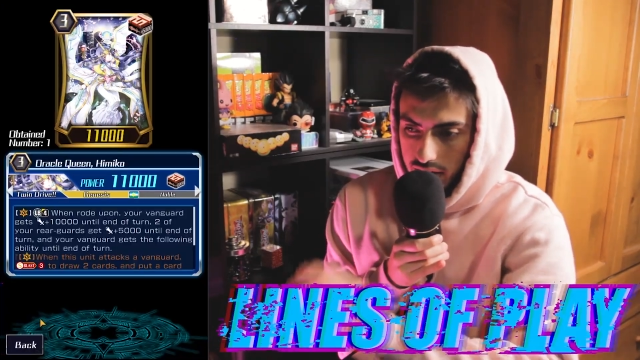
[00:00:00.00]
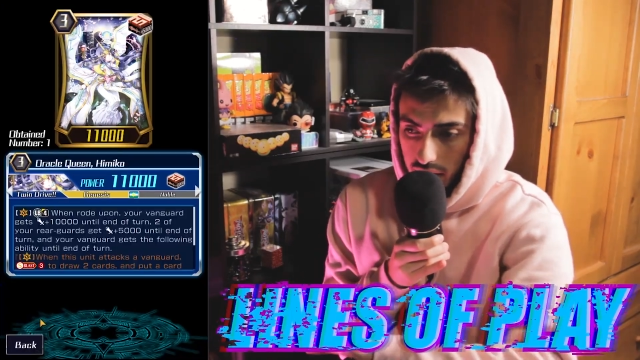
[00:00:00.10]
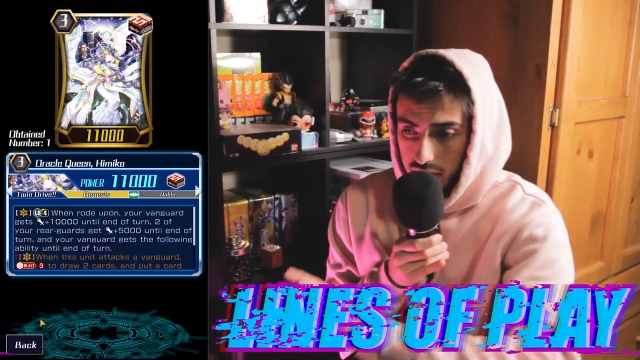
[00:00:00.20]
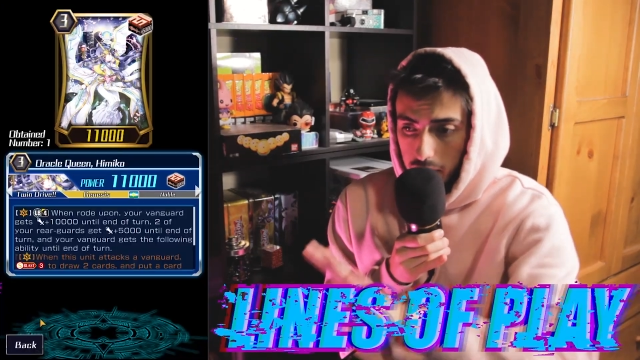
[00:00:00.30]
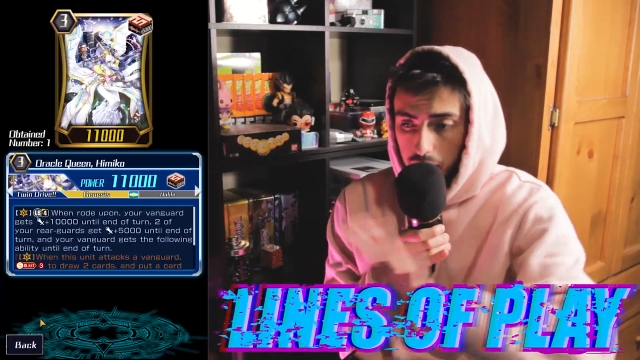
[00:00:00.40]
as
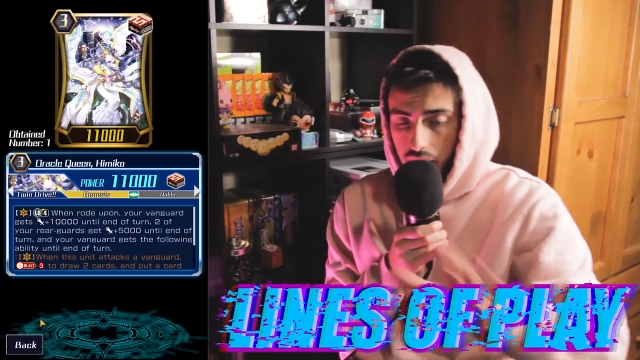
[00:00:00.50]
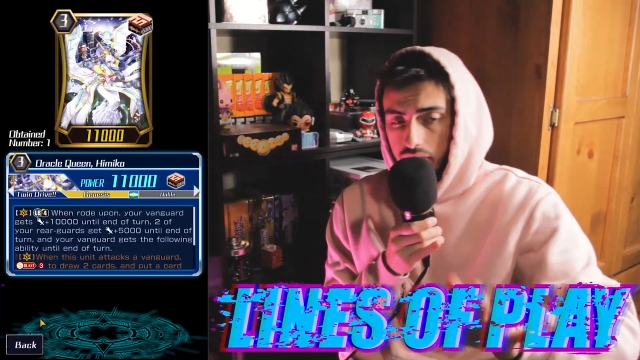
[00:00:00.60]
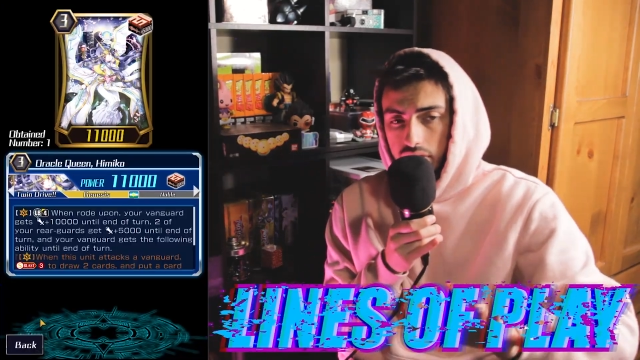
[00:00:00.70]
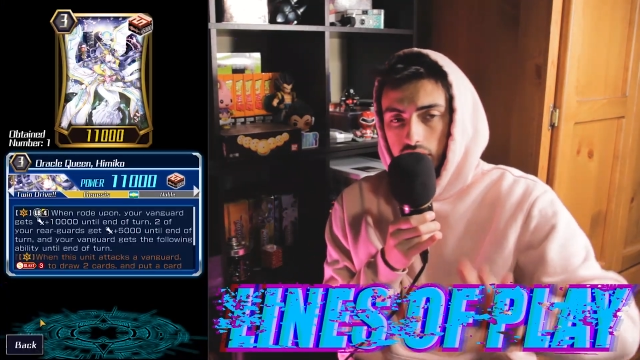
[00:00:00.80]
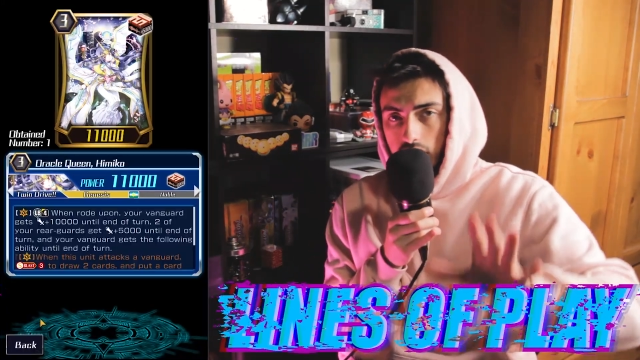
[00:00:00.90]
I've said
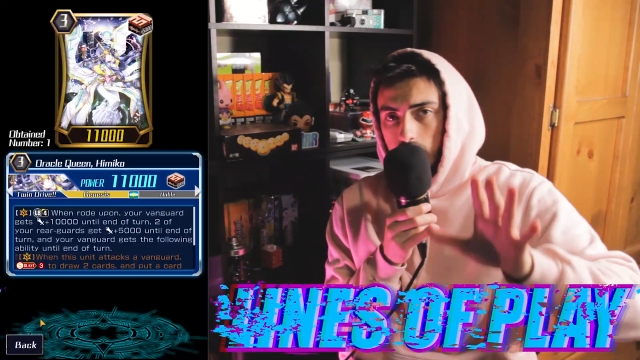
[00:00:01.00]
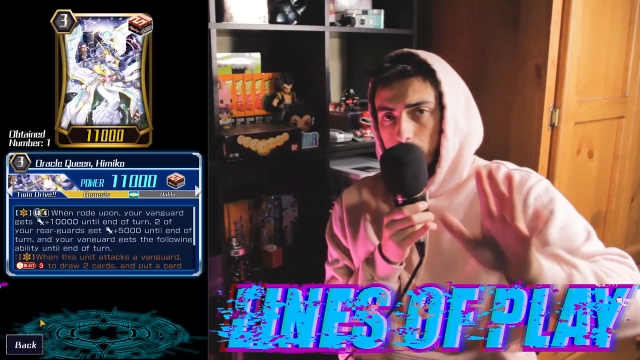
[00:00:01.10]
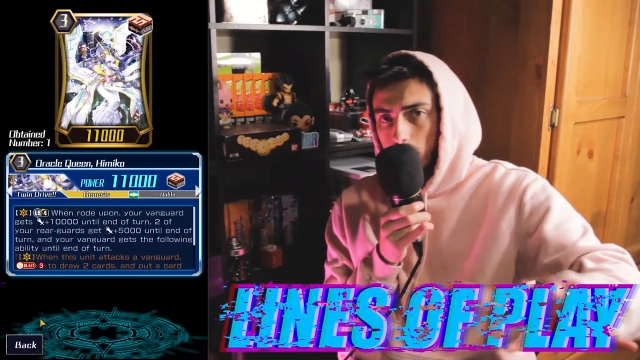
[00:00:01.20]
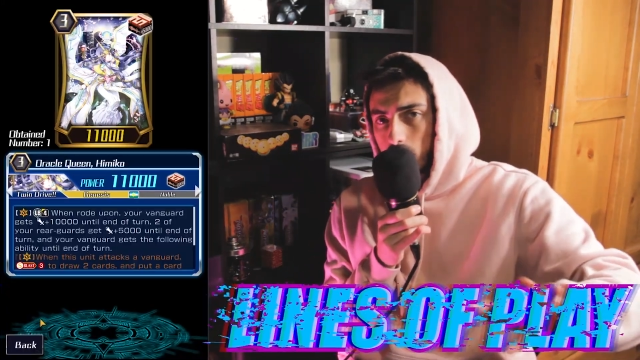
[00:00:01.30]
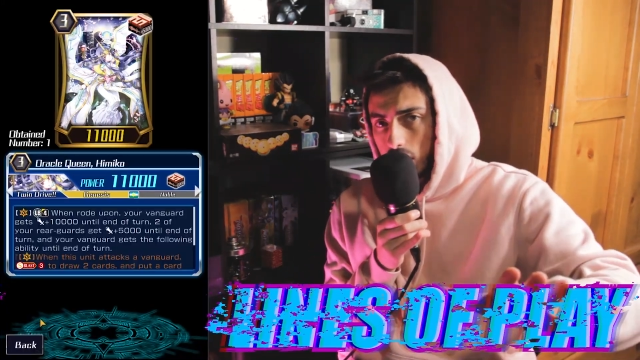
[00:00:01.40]
previously,
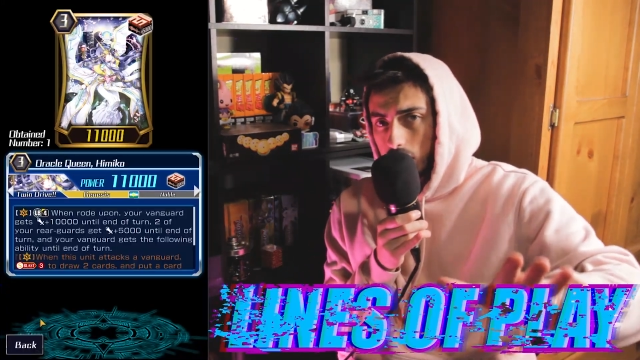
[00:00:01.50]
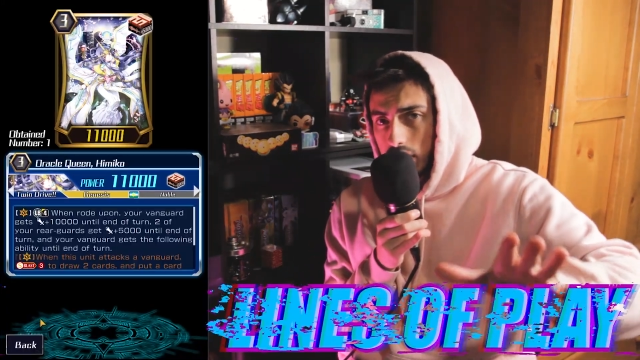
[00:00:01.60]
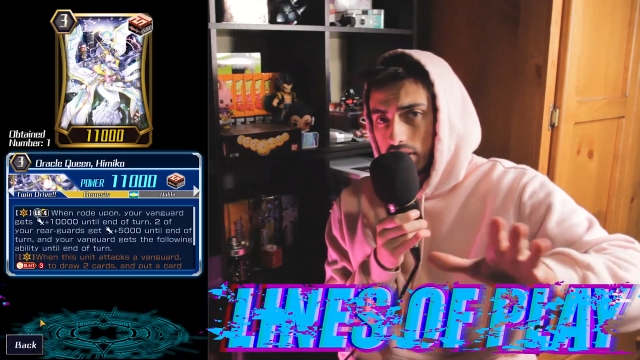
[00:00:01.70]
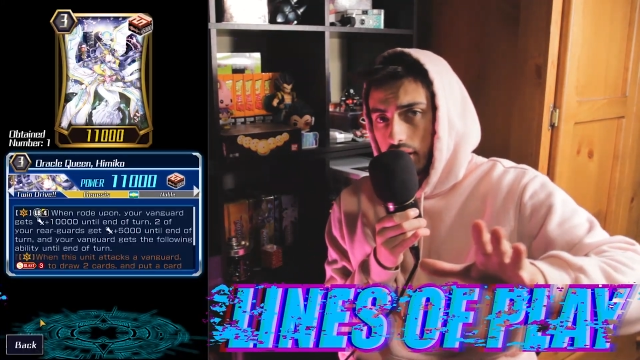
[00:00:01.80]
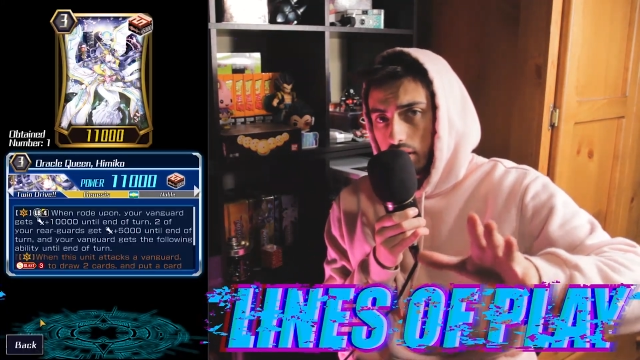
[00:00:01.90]
Heuko
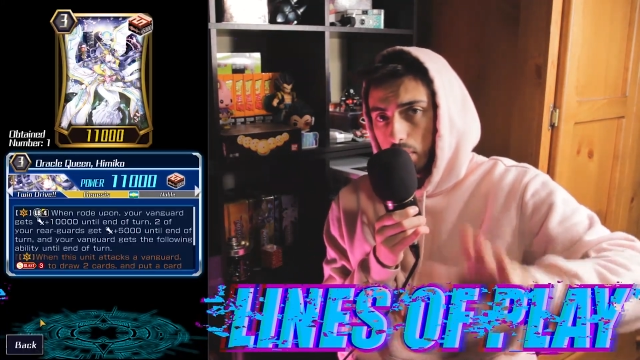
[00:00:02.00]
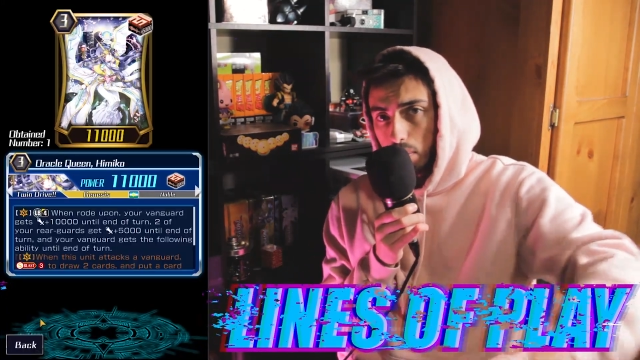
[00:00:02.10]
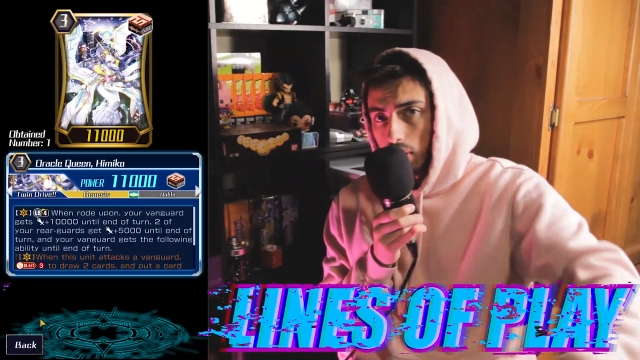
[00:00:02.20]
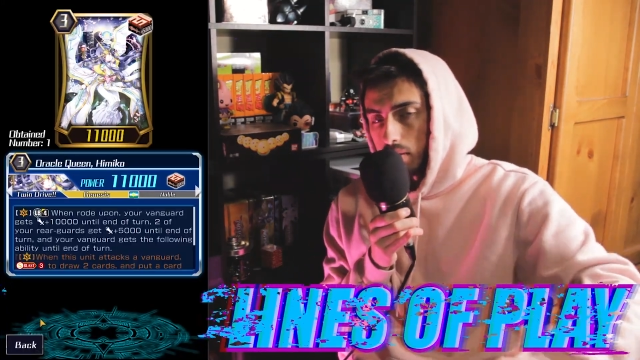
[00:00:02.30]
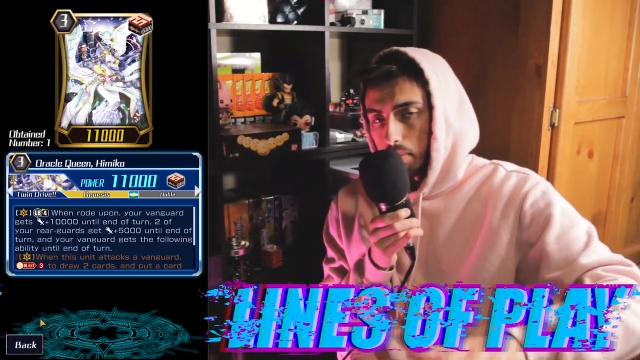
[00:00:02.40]
is like the
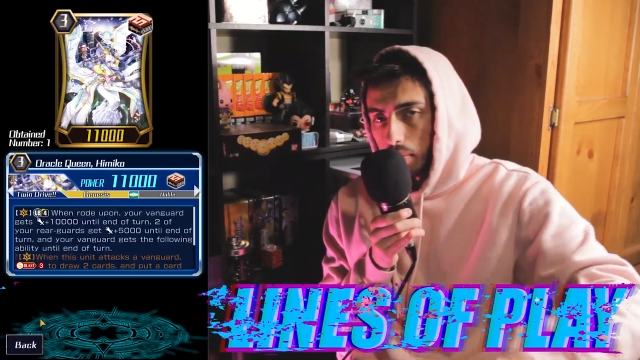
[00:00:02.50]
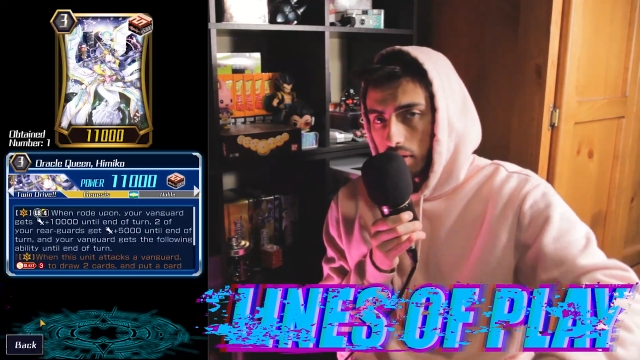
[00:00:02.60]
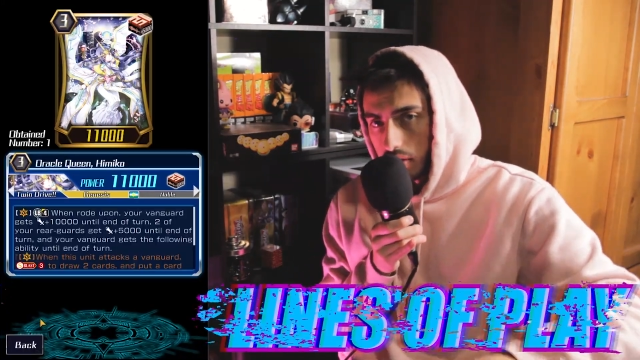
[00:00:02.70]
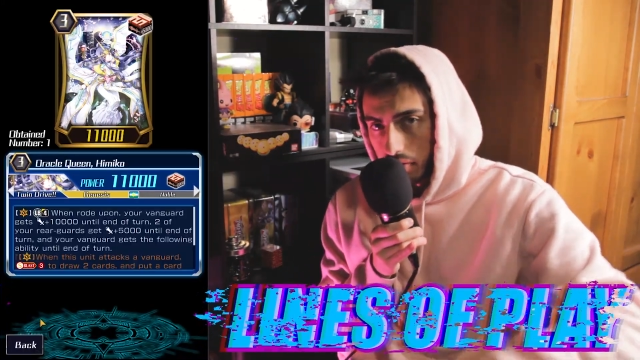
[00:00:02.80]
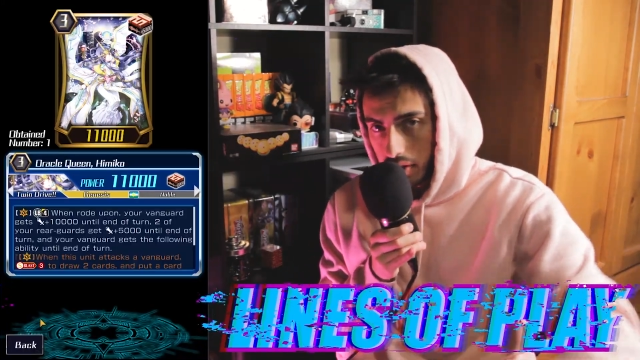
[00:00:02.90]
bread and
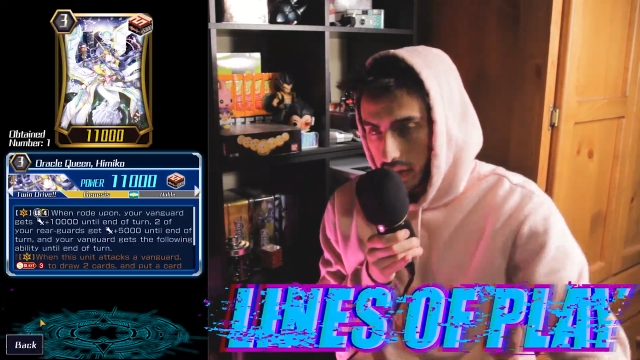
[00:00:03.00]
butter of the